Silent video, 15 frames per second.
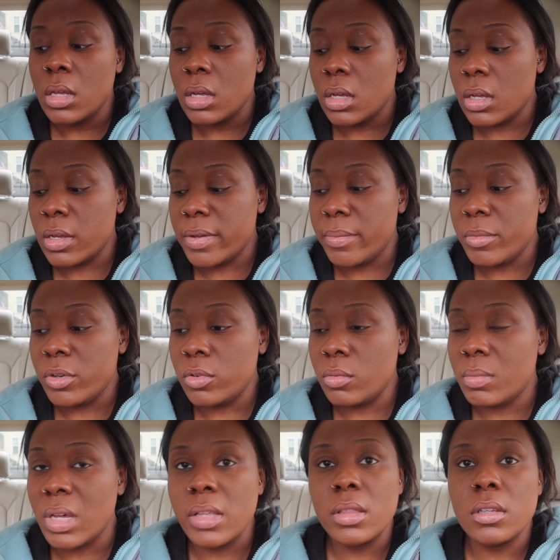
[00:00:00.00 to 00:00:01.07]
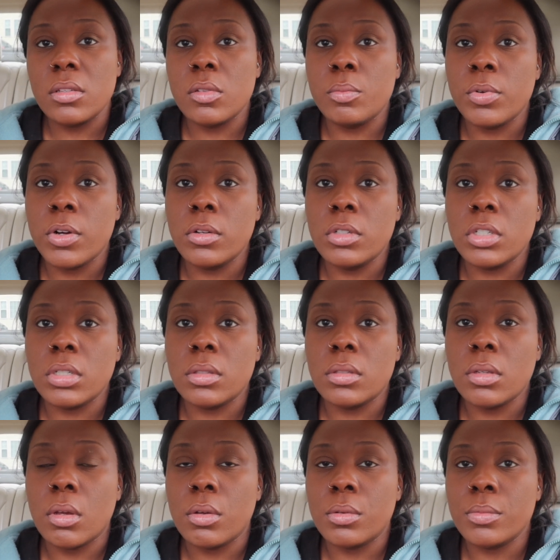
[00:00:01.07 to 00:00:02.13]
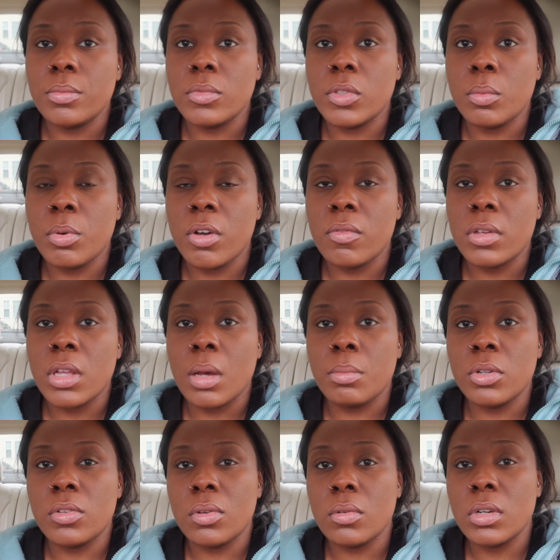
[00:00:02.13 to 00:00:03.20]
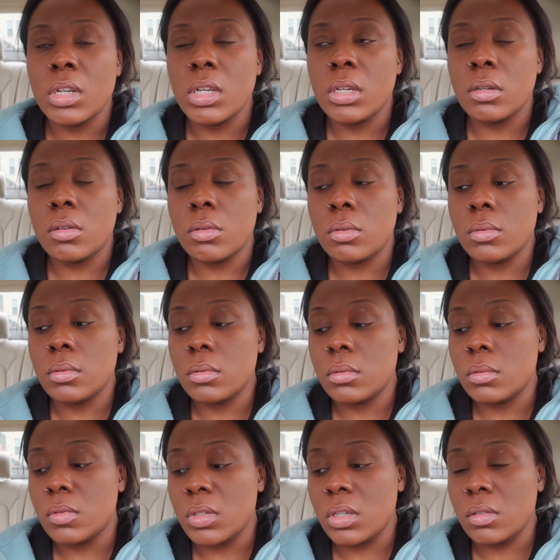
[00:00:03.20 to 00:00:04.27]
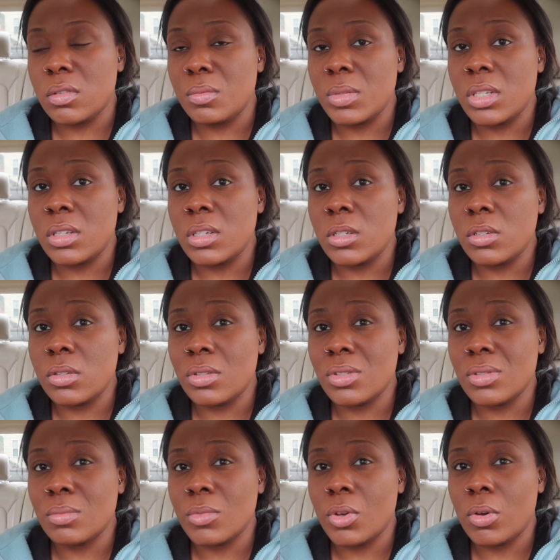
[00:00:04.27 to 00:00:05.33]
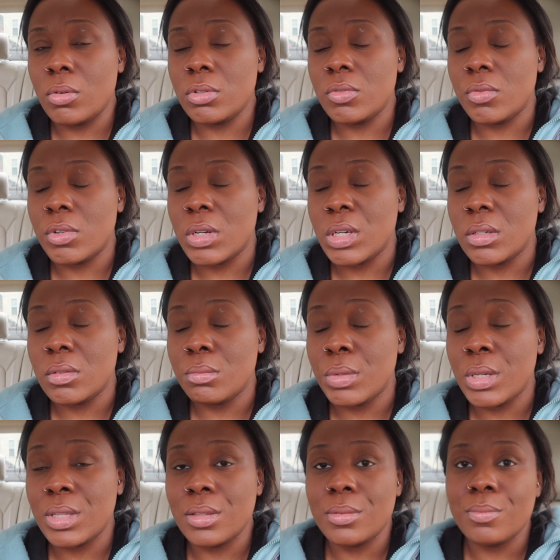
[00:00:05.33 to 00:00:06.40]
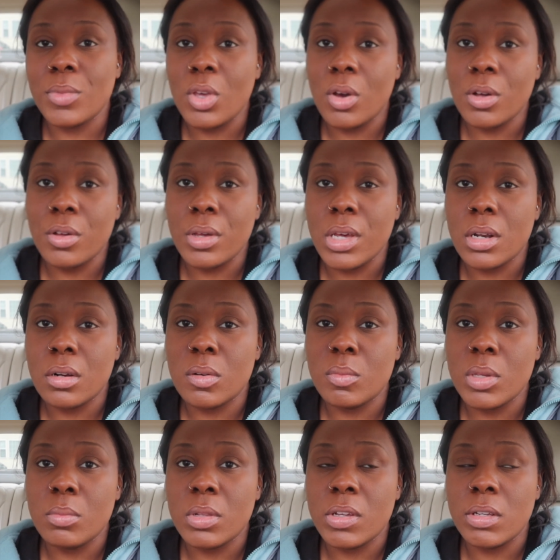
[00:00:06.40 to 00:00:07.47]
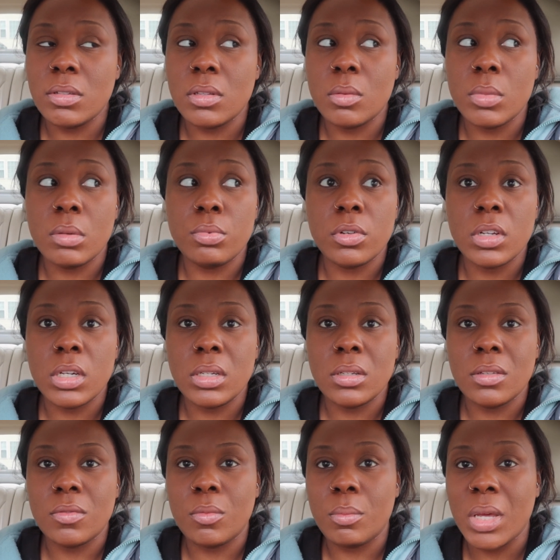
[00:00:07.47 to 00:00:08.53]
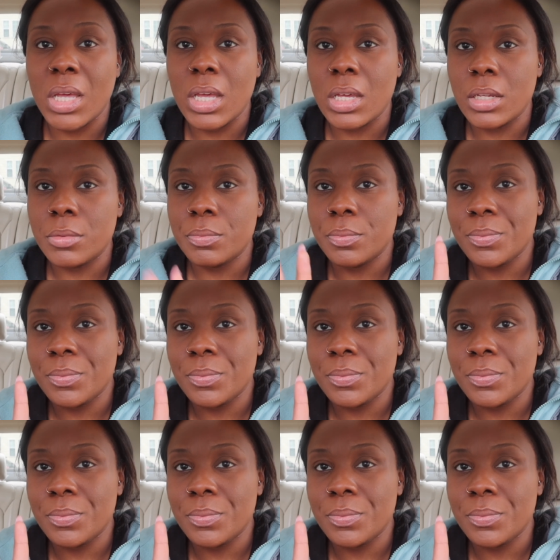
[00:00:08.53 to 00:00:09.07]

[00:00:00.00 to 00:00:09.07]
Um, a new month is approaching, so it's a perfect opportunity to set some intentions and some goals for next month. Y'all go ahead on and be blessed and be productive. Bye.